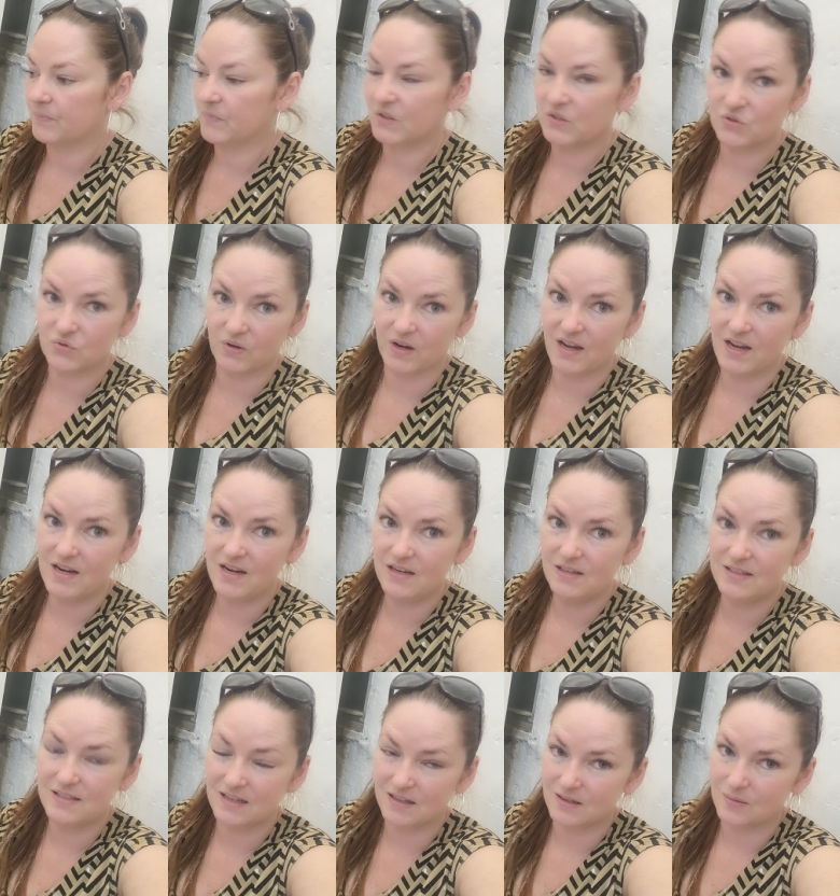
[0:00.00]
the drain
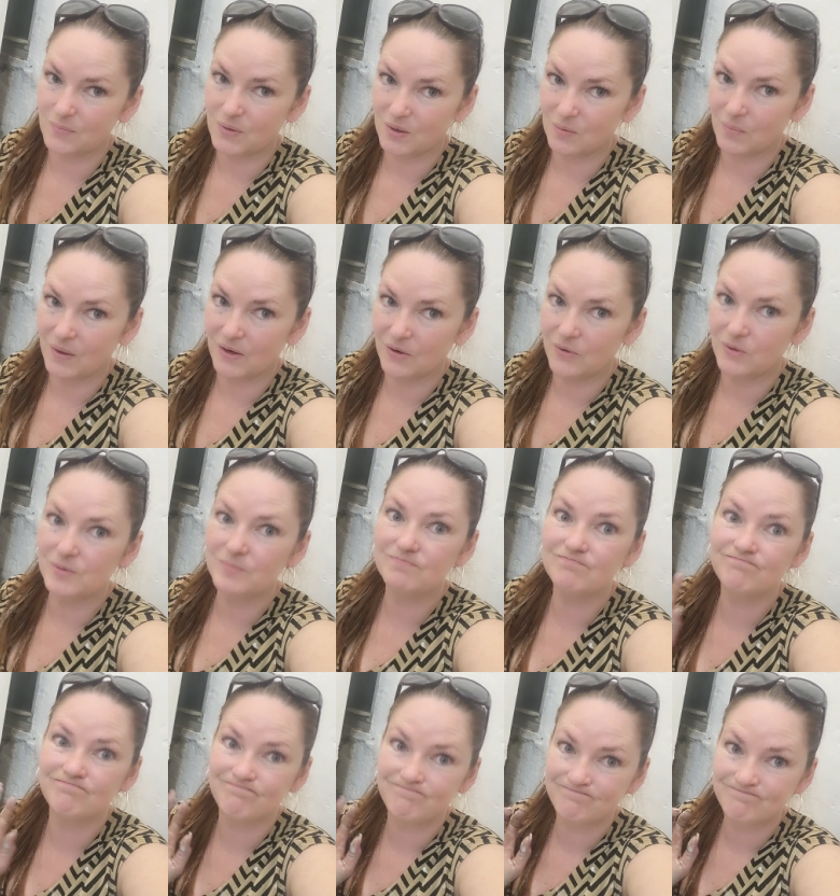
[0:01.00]
down to bare metal
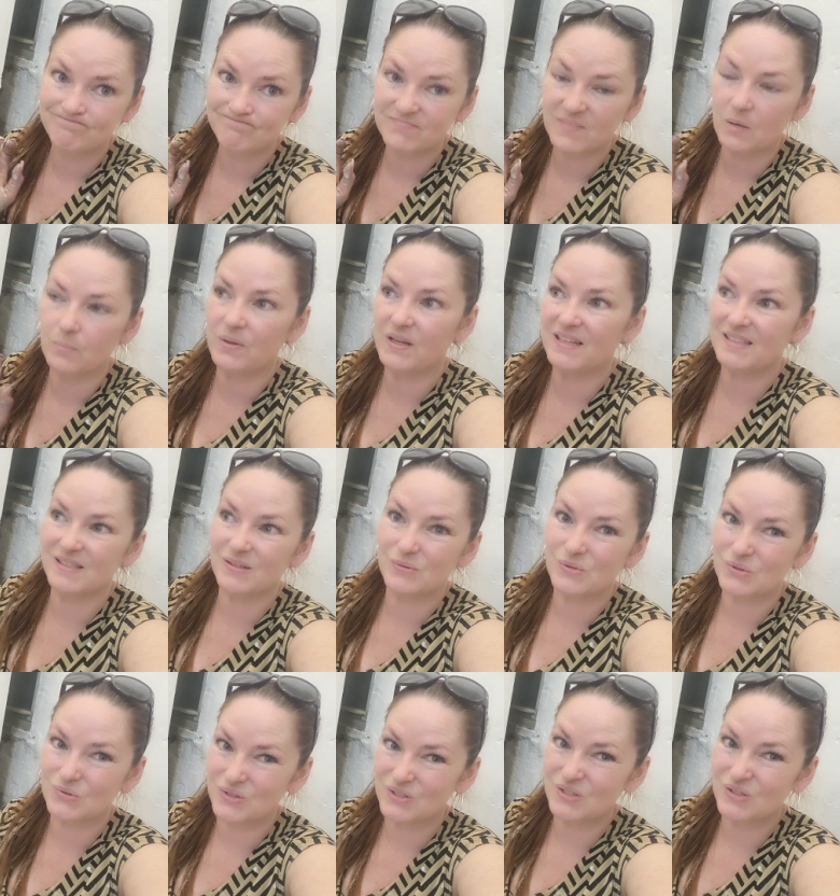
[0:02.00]
because it
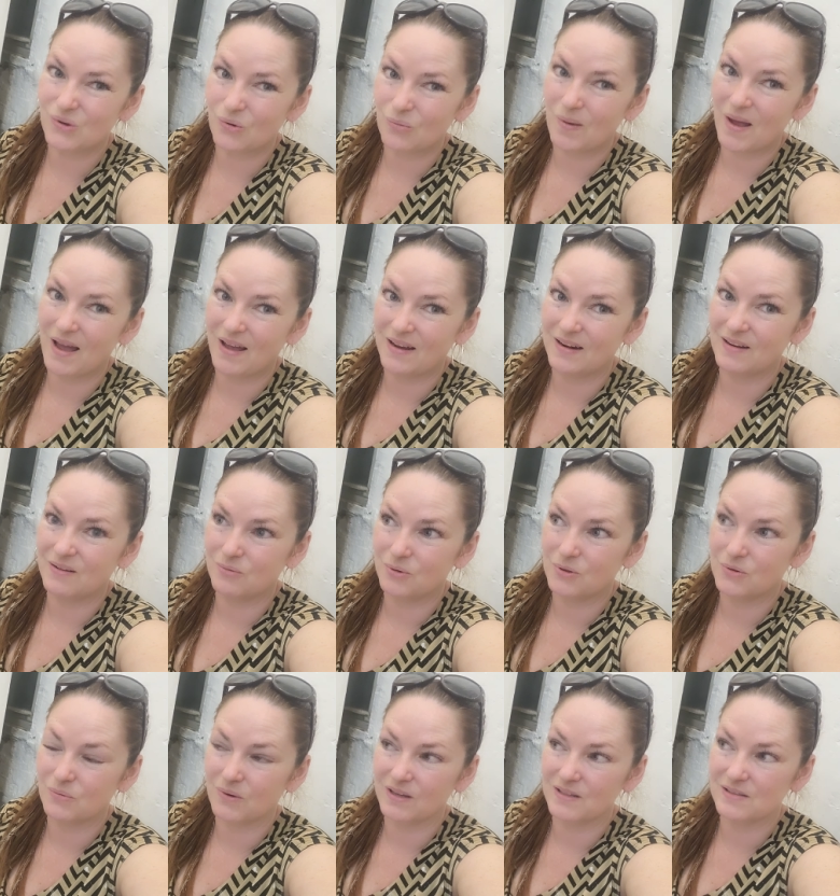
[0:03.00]
was so bad
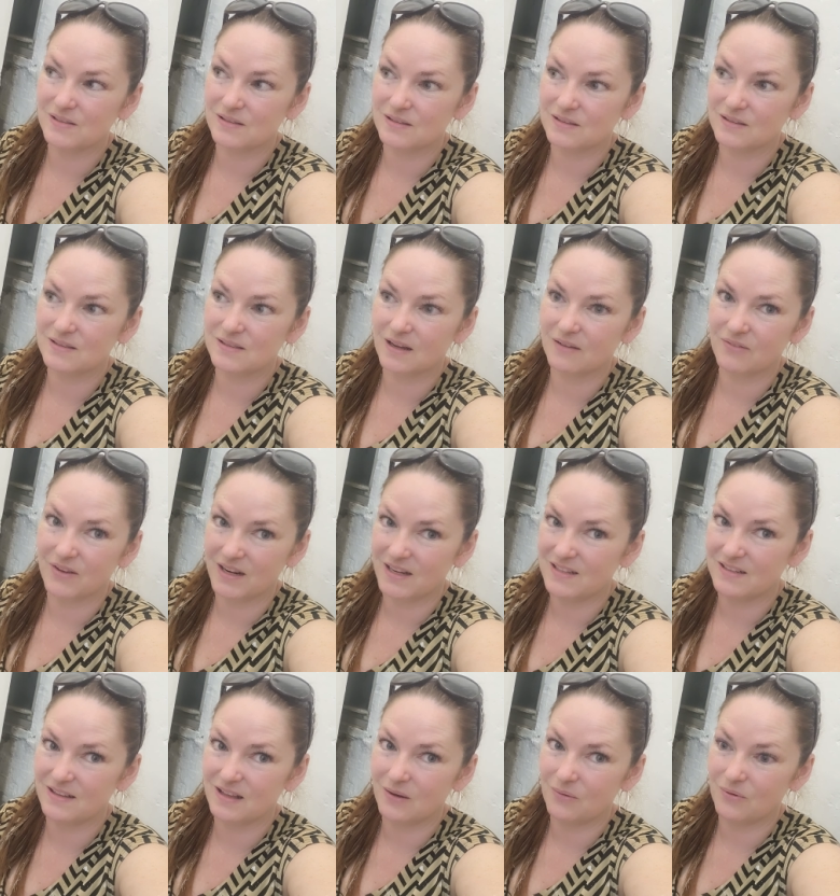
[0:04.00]
with the rust and stuff. And I
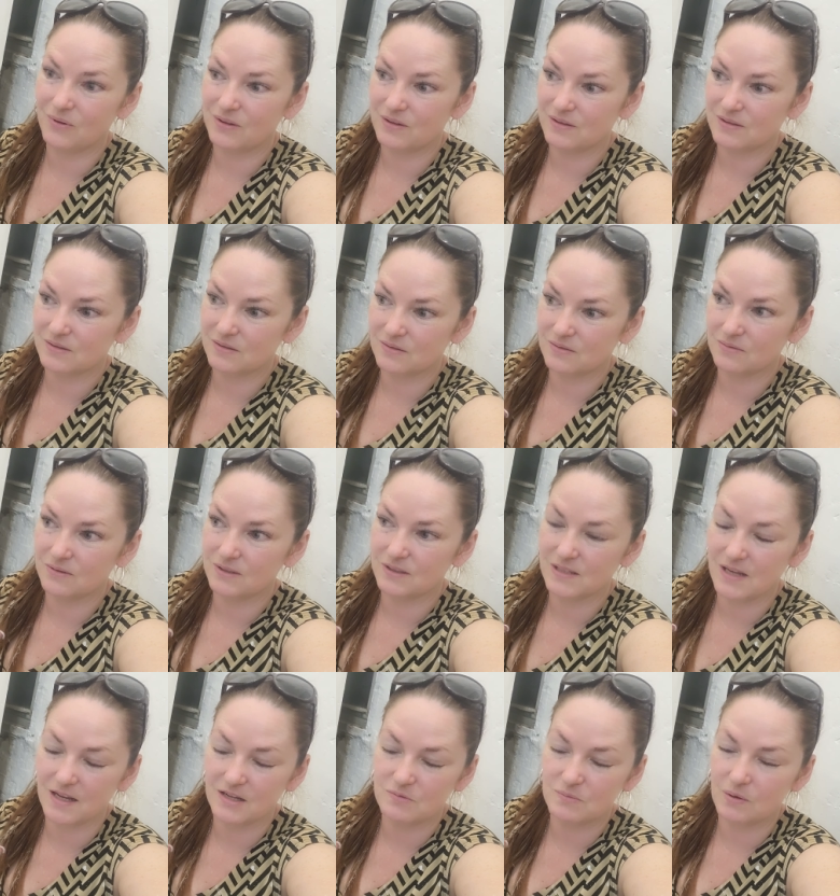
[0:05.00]
did that with this little
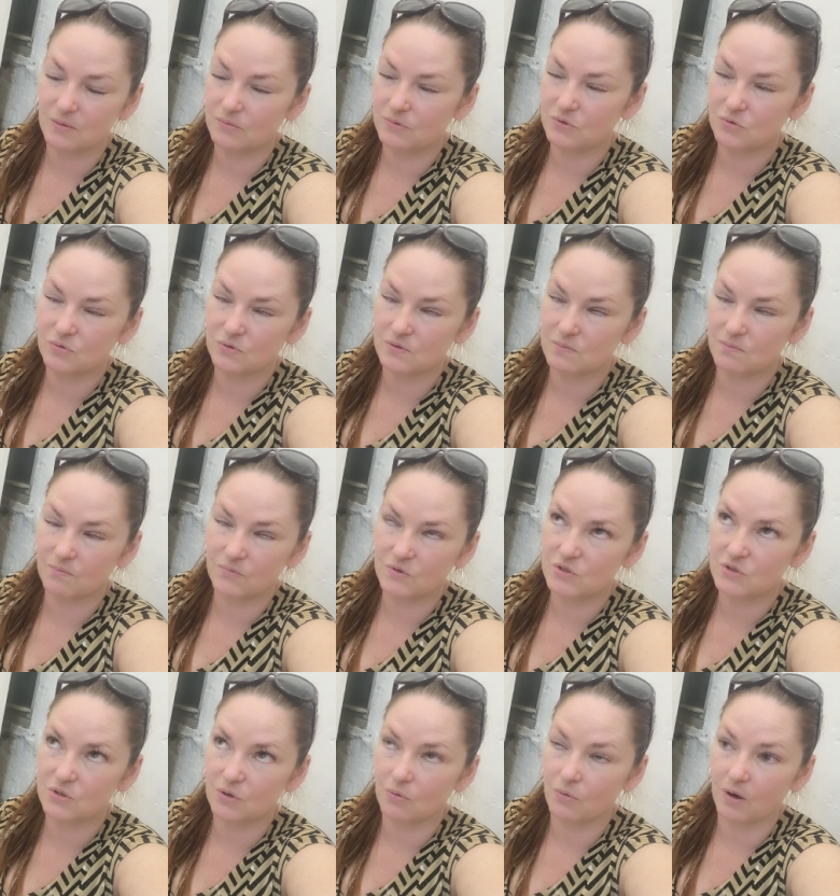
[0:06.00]
attachment, which was
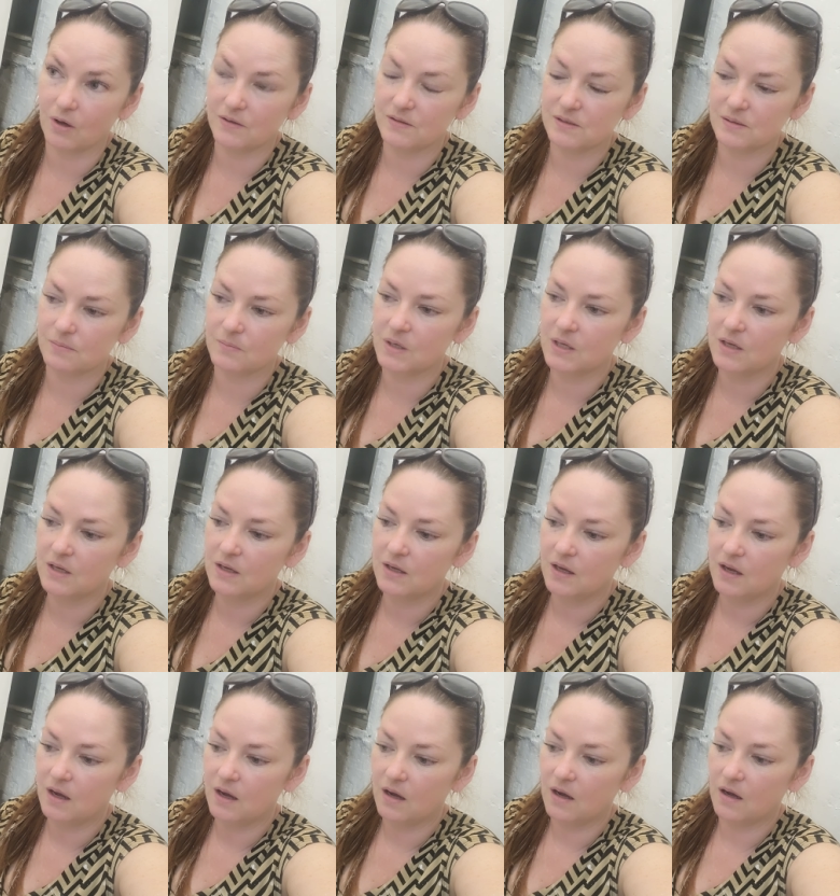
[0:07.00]
so awesome.
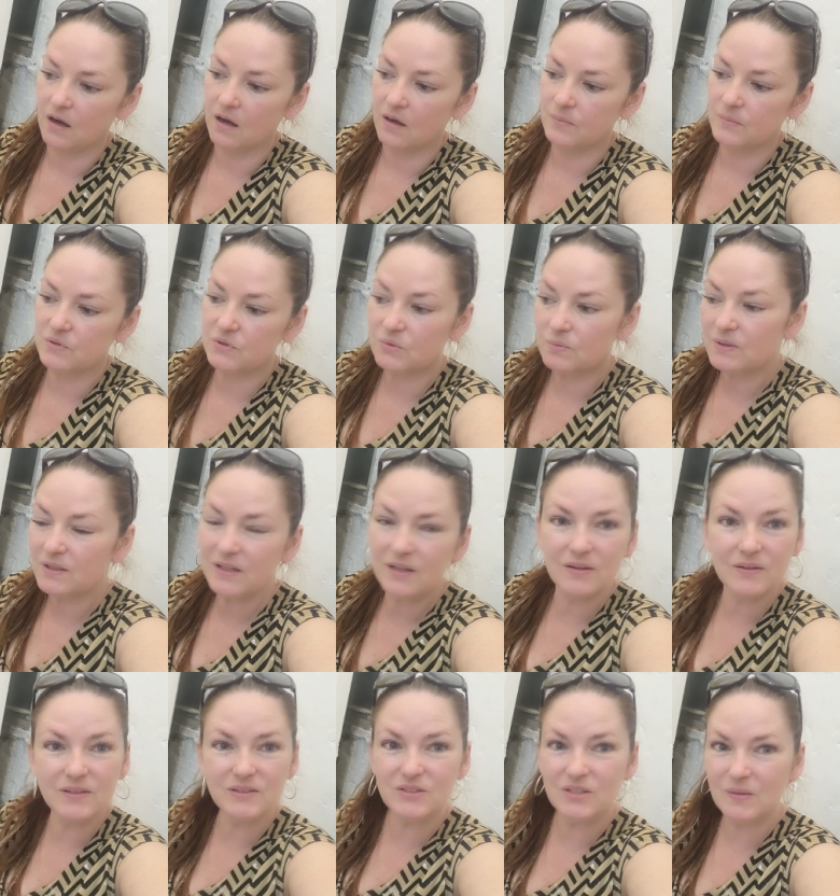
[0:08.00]
So really
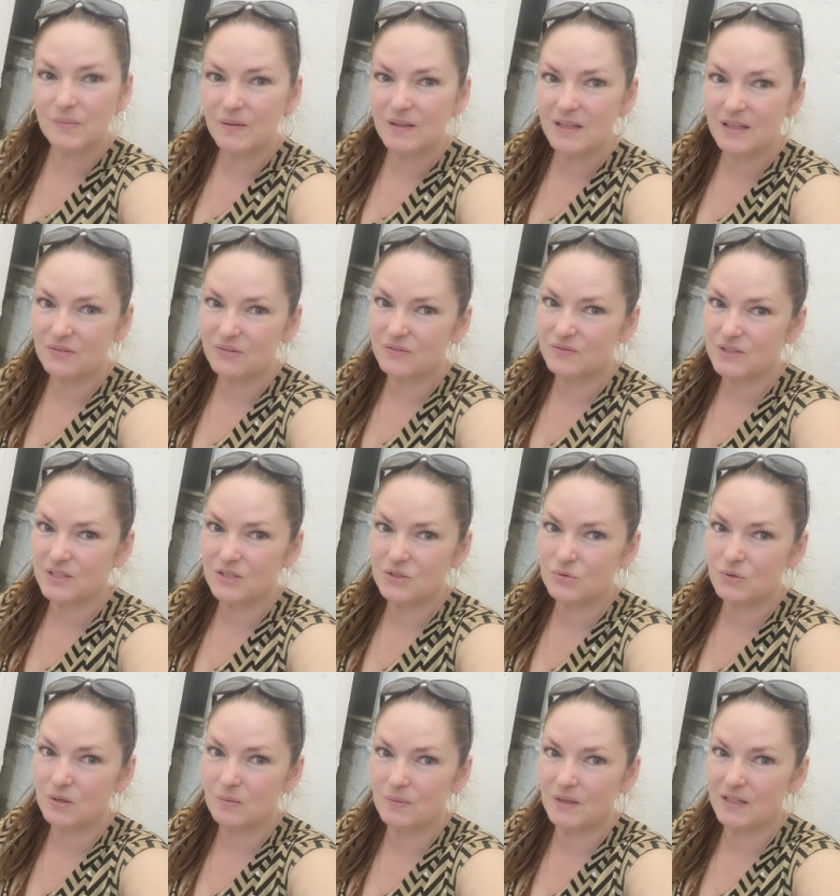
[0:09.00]
it only took me like
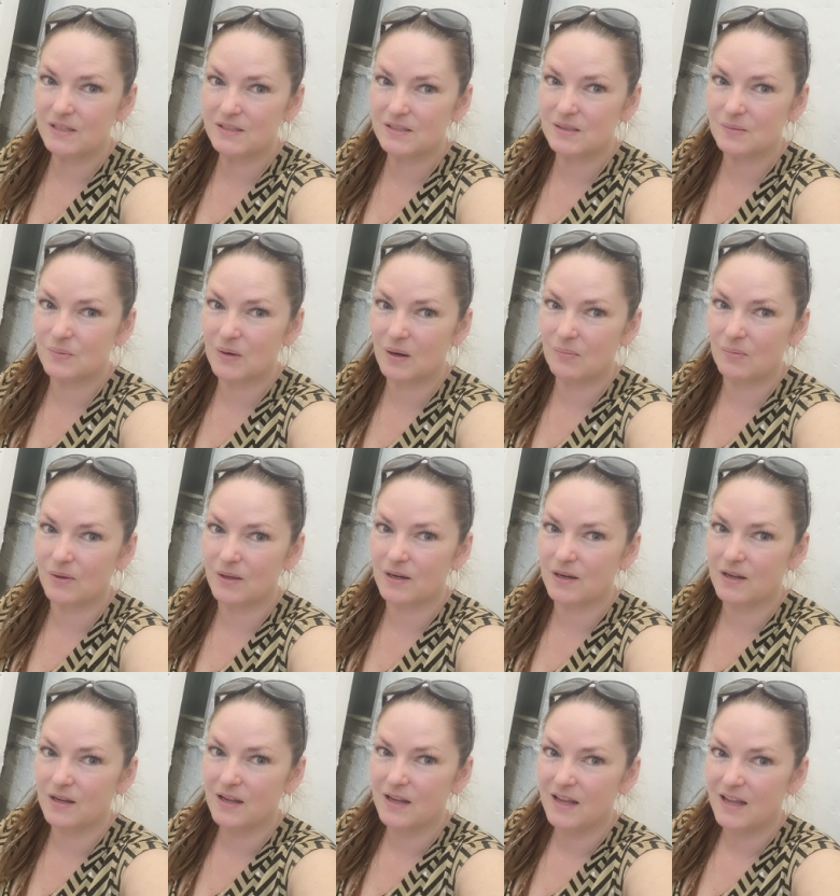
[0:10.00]
15-20 minutes to prep it.